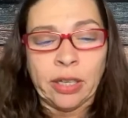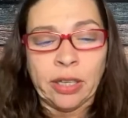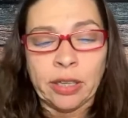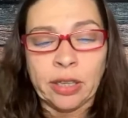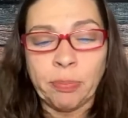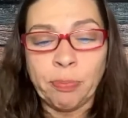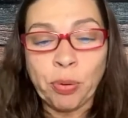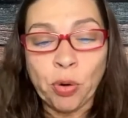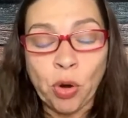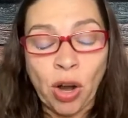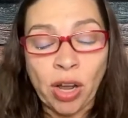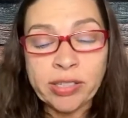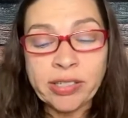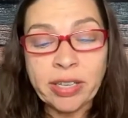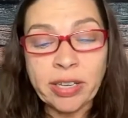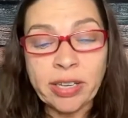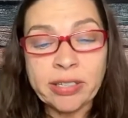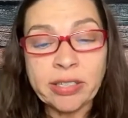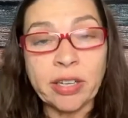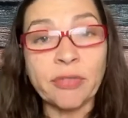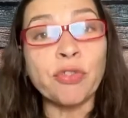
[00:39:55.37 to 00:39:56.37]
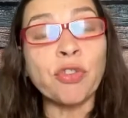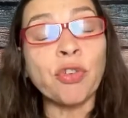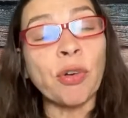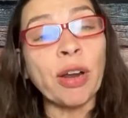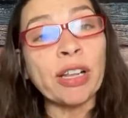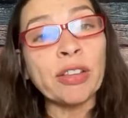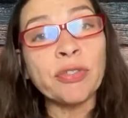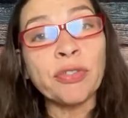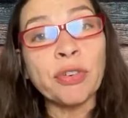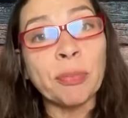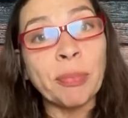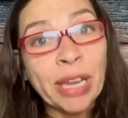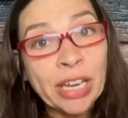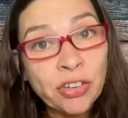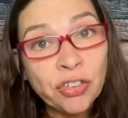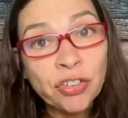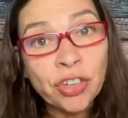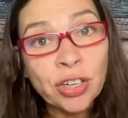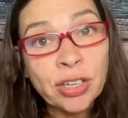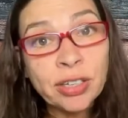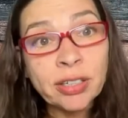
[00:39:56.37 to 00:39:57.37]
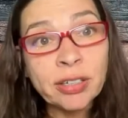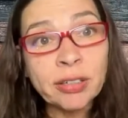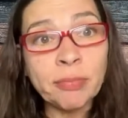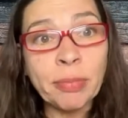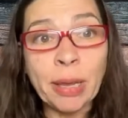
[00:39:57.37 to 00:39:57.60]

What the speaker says: the process of transformation.